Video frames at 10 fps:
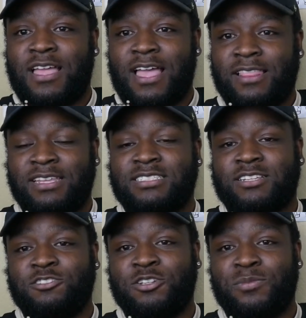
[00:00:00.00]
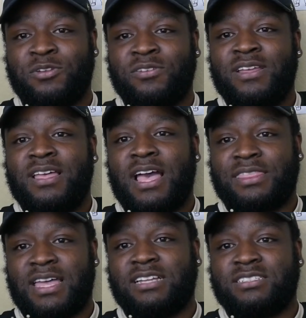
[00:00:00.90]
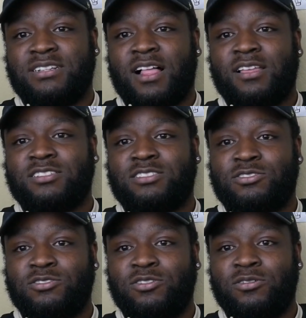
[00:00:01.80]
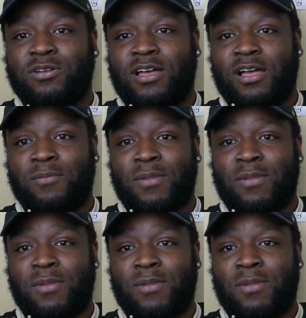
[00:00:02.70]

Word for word: at least contribute $1,000 to uh,